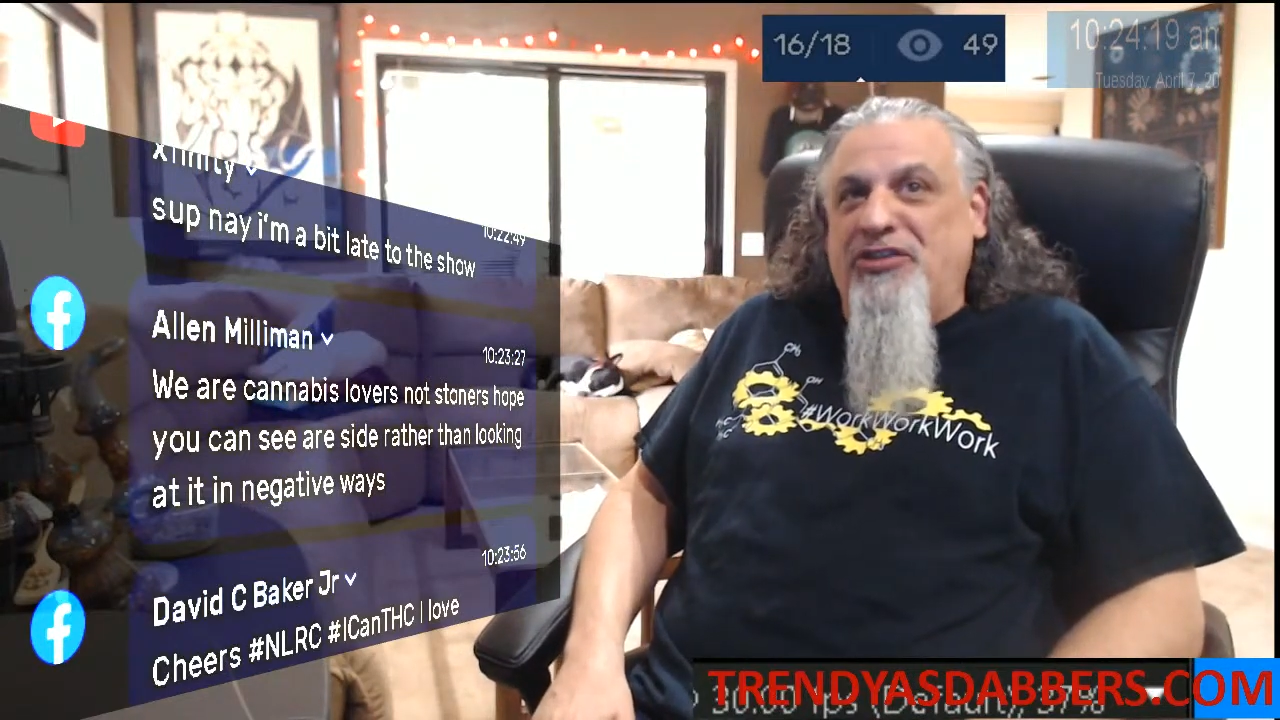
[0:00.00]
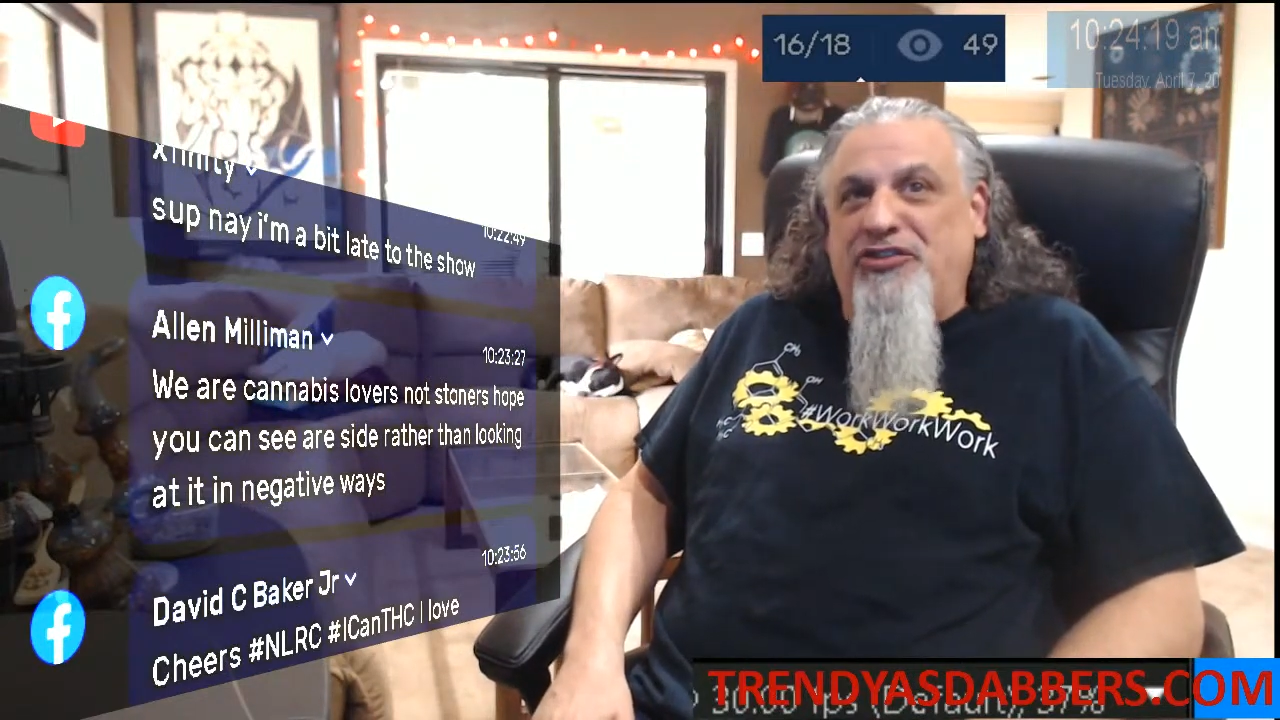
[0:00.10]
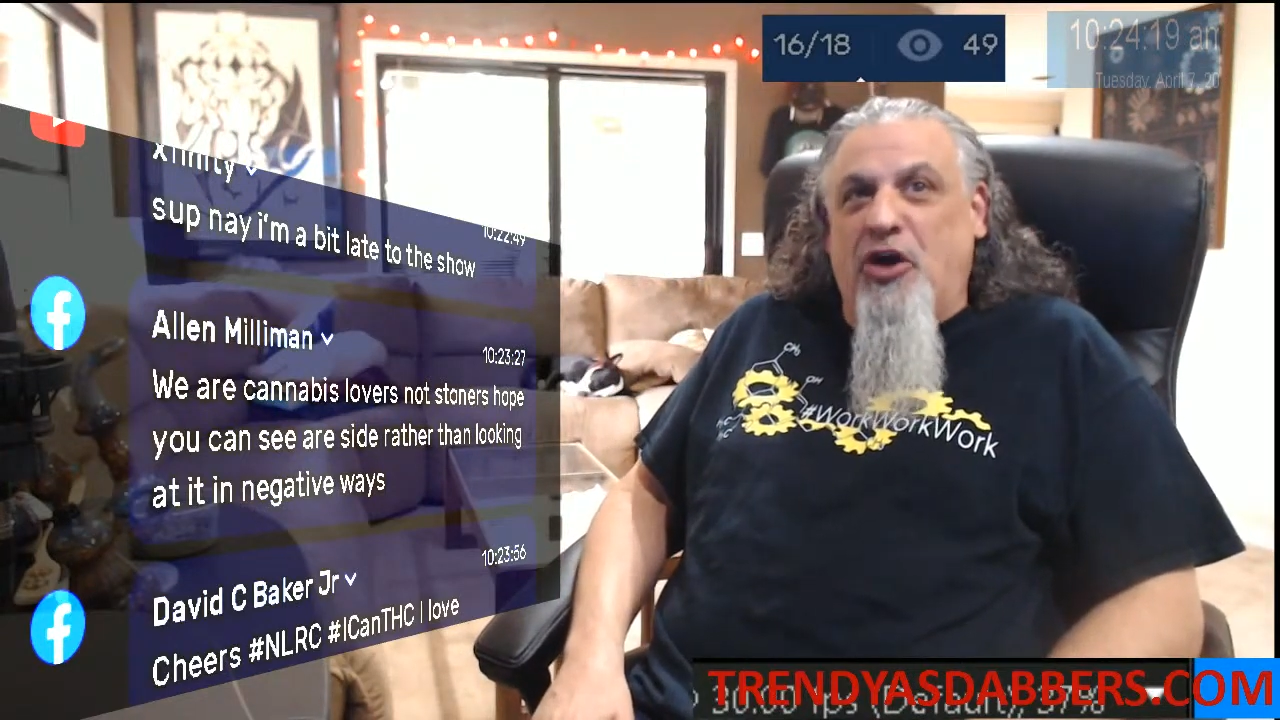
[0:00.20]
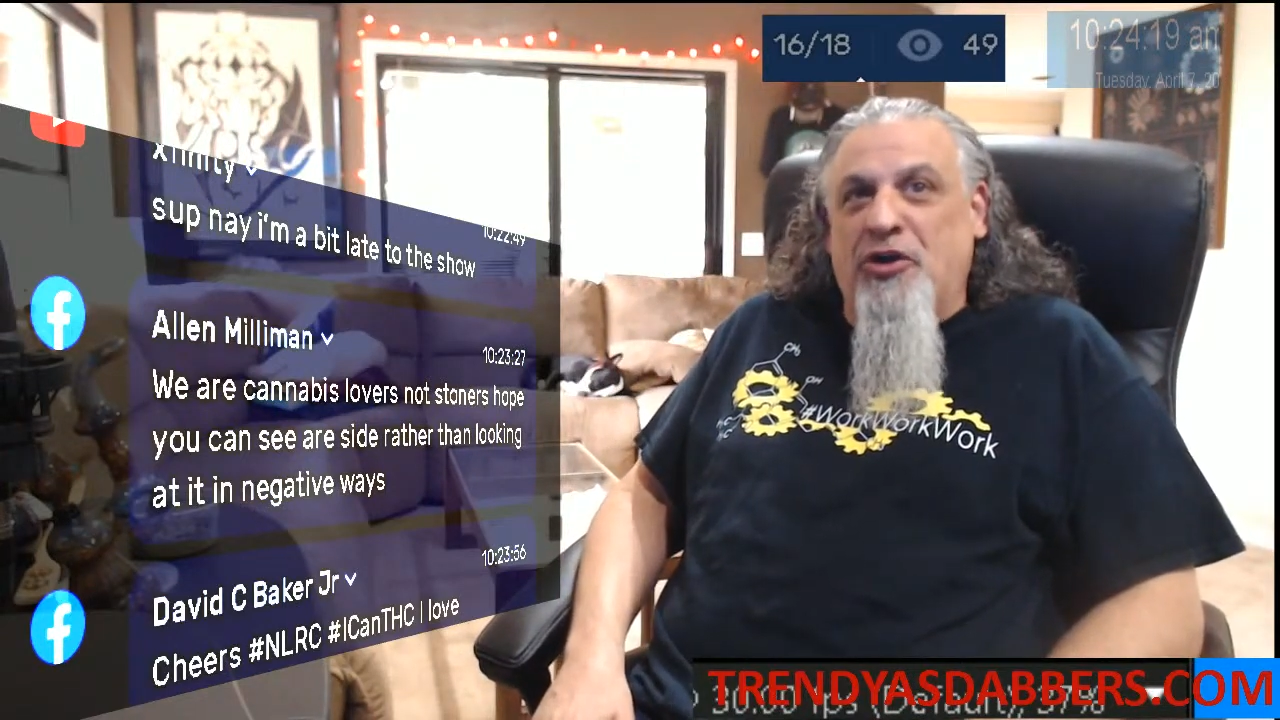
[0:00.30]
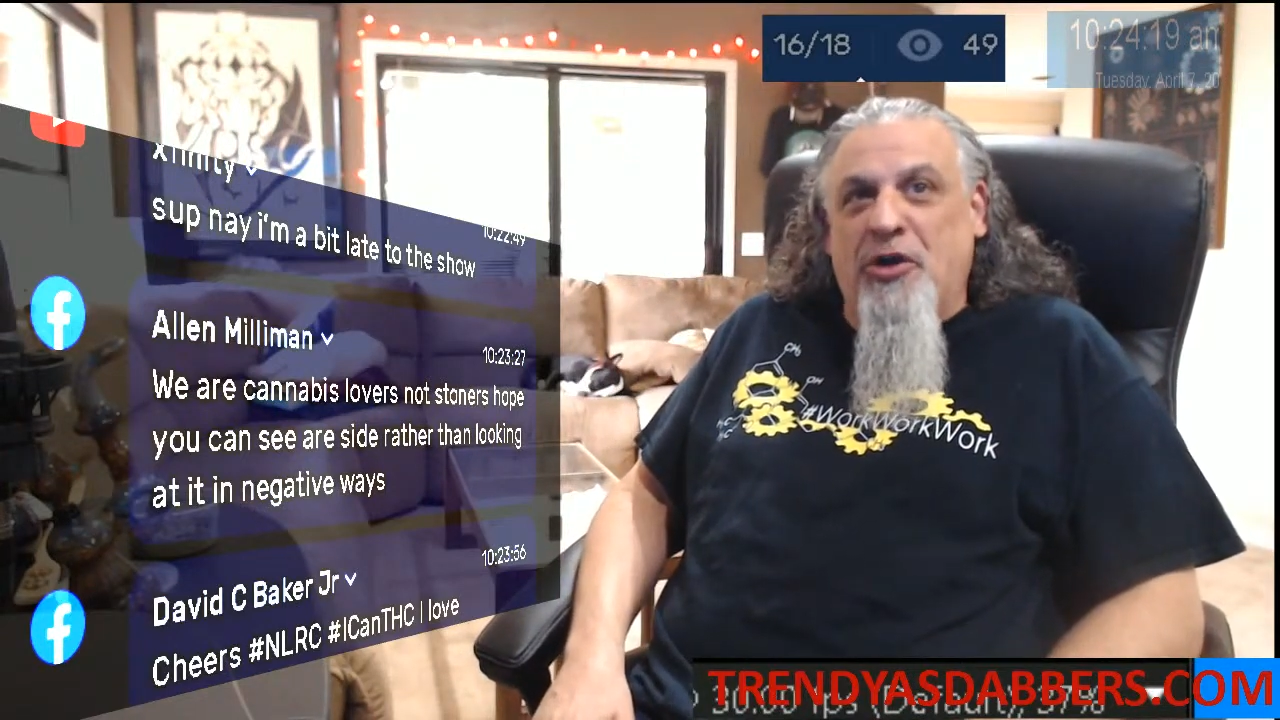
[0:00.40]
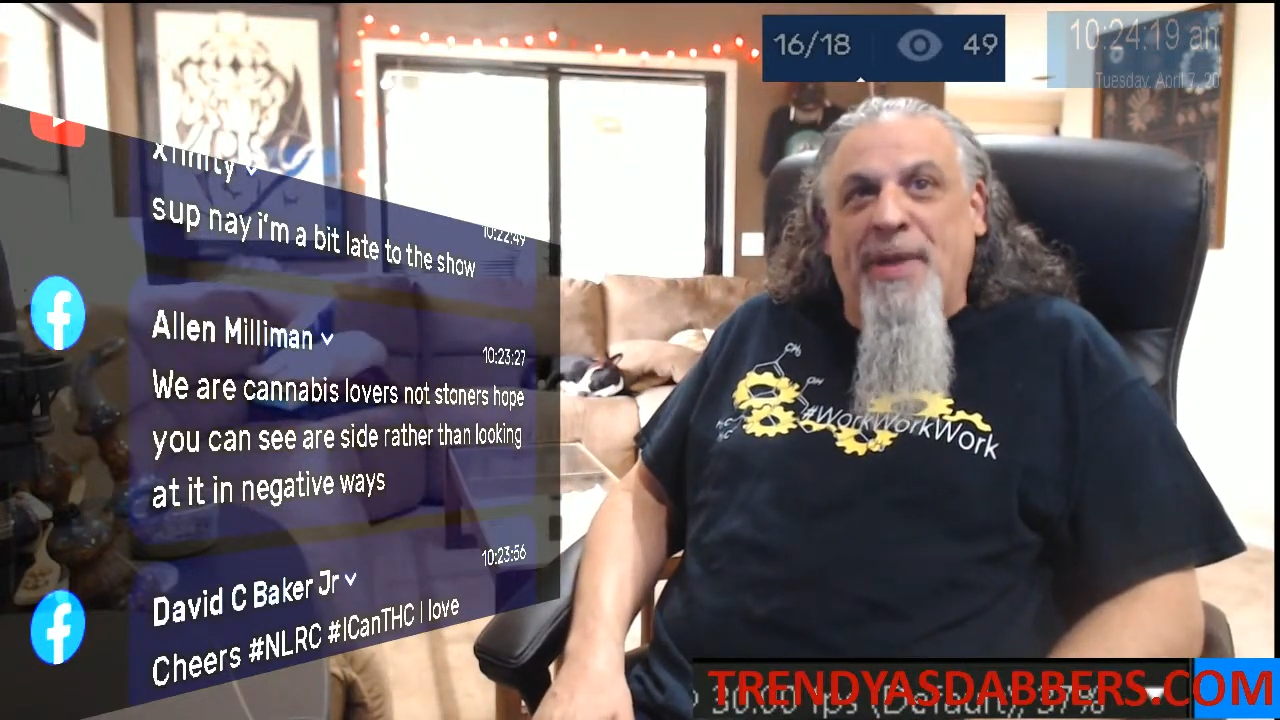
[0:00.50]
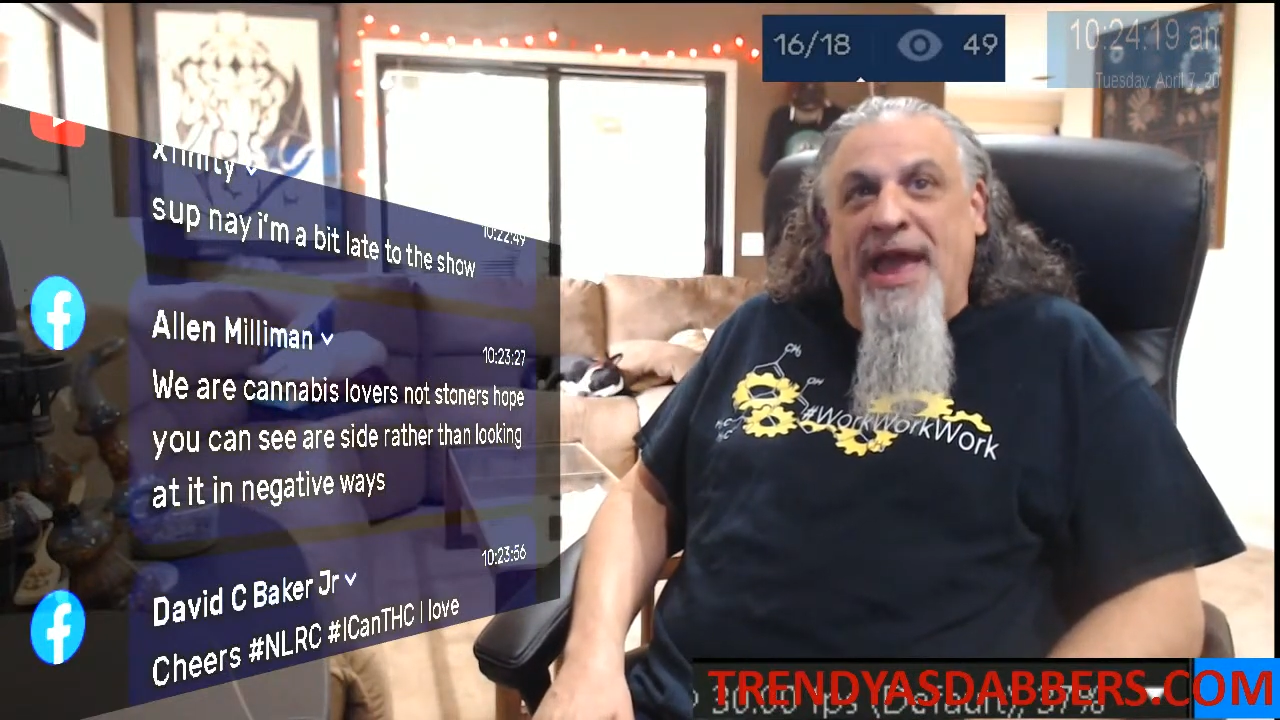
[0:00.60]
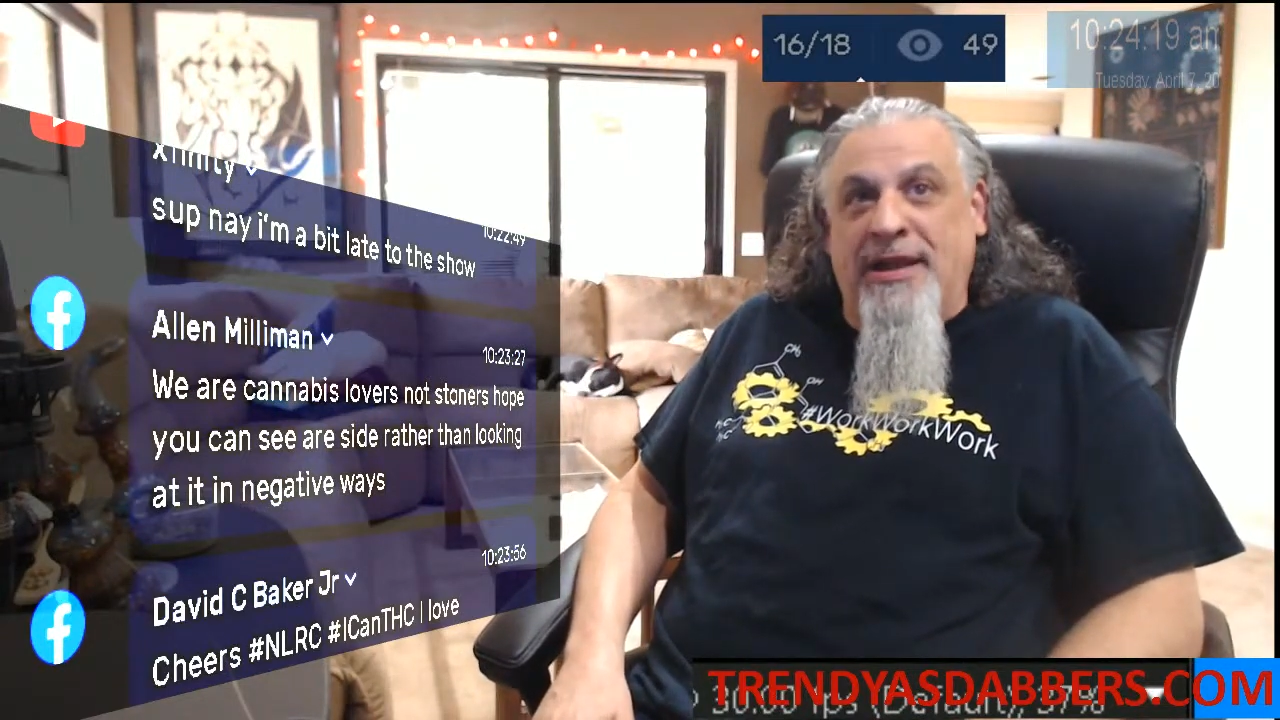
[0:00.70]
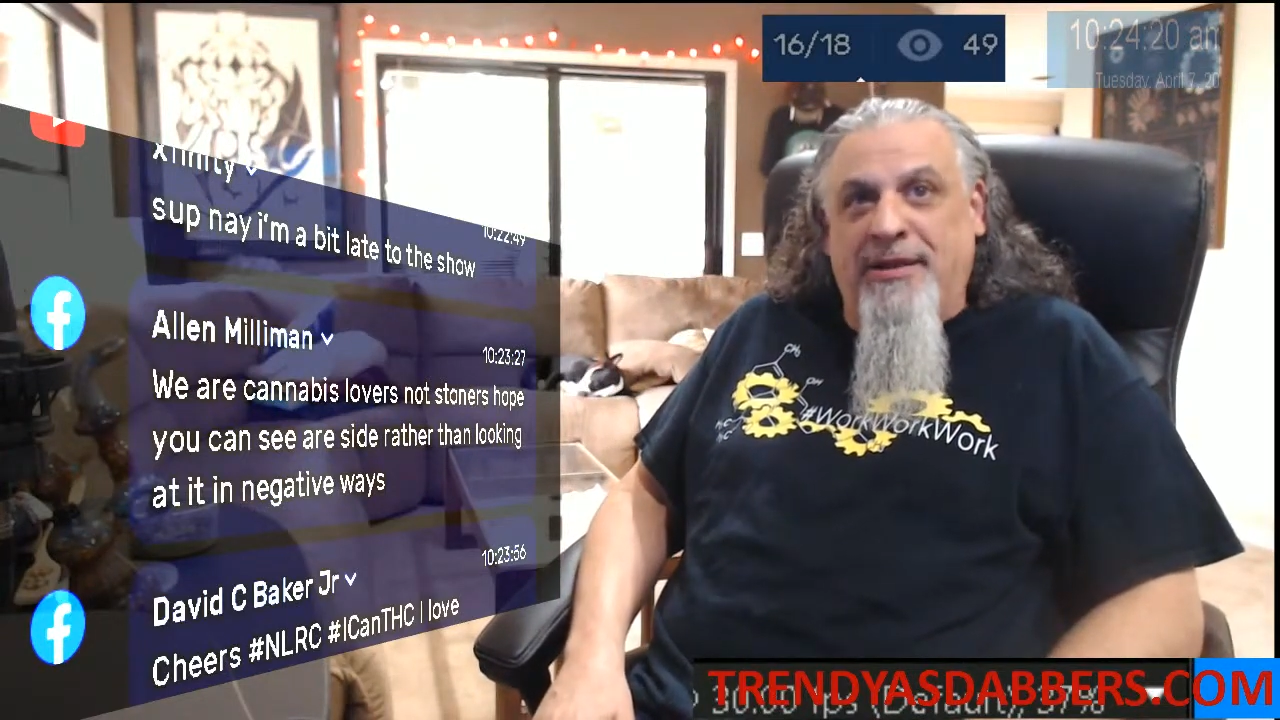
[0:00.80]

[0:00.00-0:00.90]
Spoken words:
Stoner Ben.